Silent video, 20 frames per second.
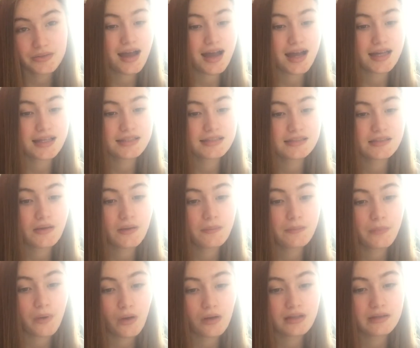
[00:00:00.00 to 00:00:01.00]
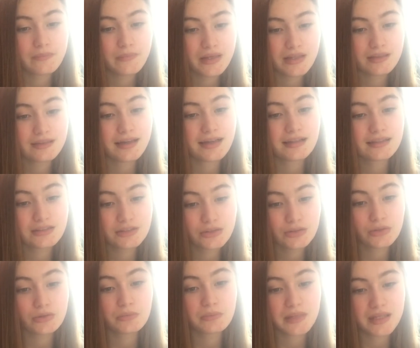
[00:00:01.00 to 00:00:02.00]
and polymethyl
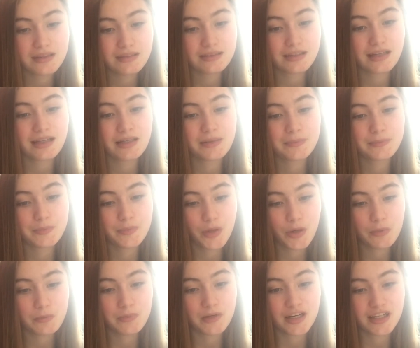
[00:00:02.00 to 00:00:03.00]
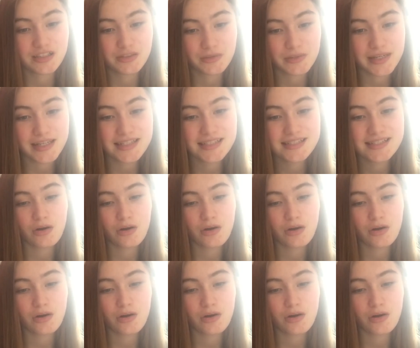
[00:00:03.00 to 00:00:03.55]
2-methylpropanoate